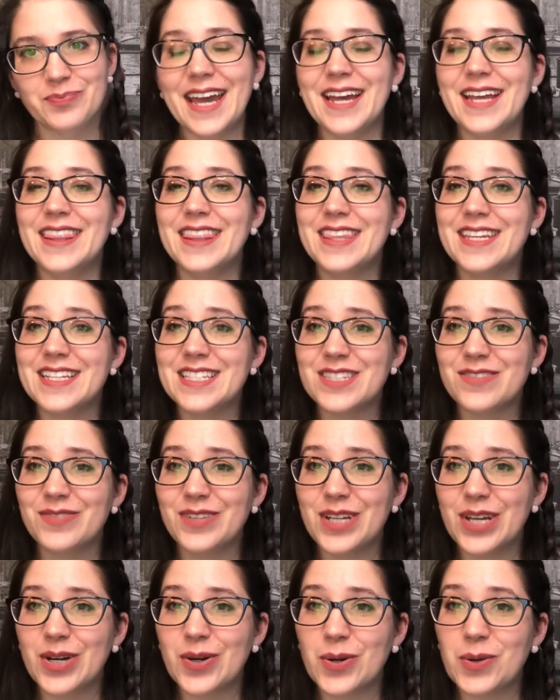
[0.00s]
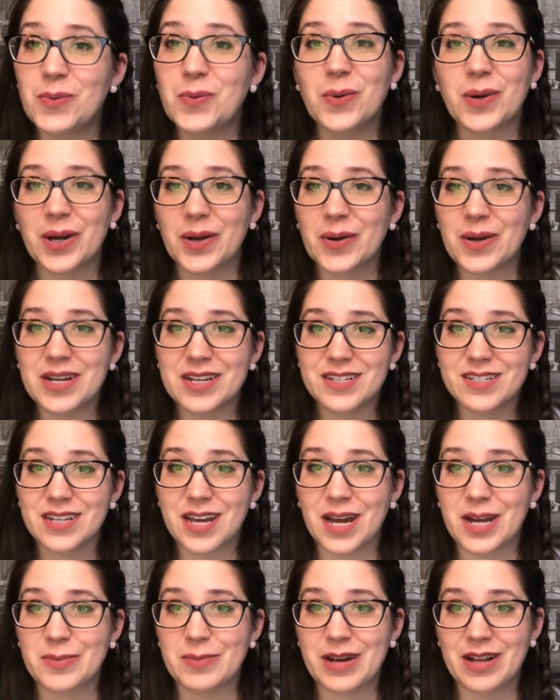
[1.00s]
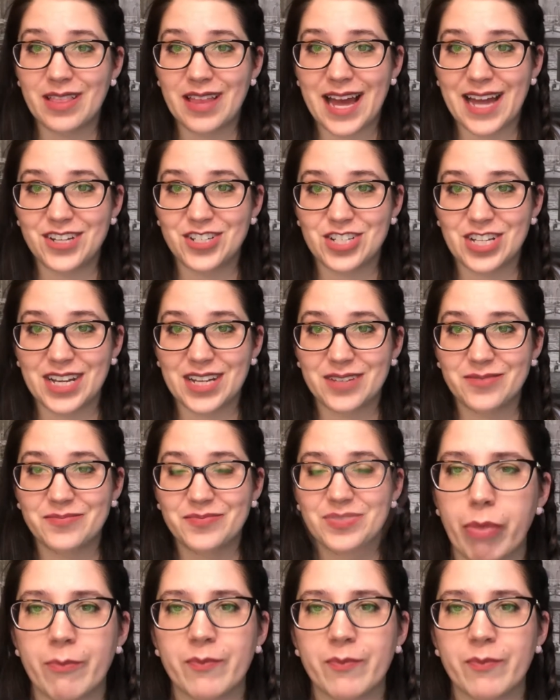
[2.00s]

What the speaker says: In this video, we're going to talk about latching.